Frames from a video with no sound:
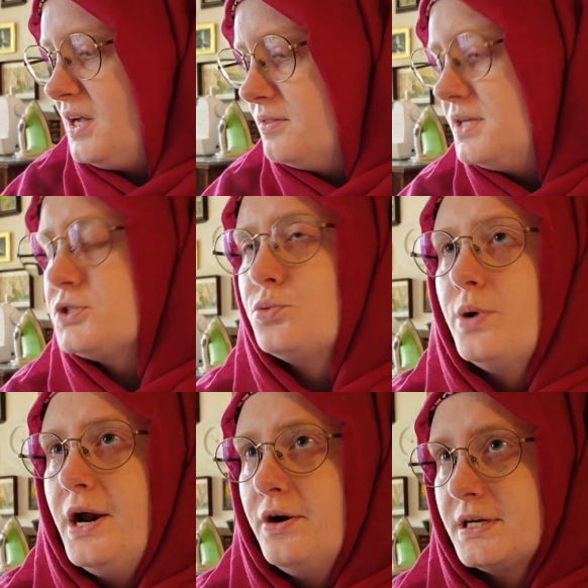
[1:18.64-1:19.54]
these
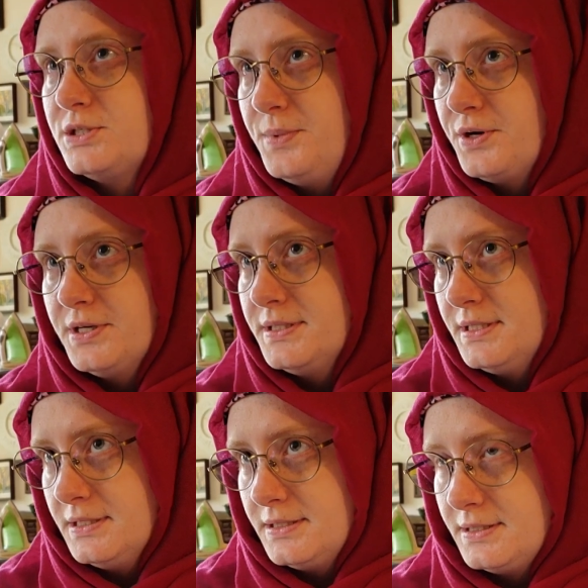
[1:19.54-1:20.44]
rare
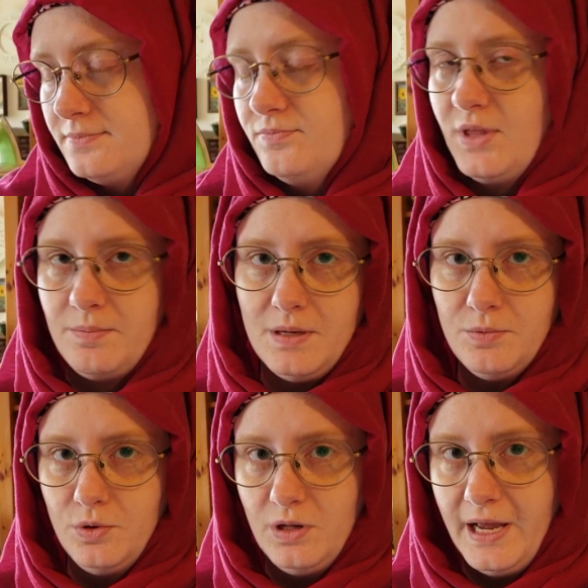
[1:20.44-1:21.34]
experiences that
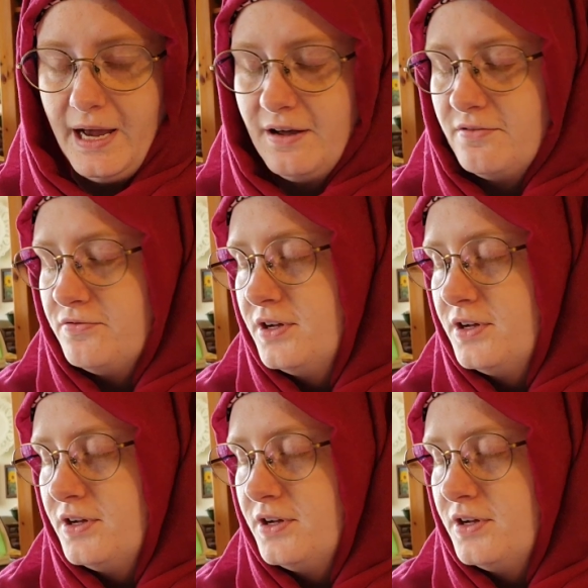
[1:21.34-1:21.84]
people have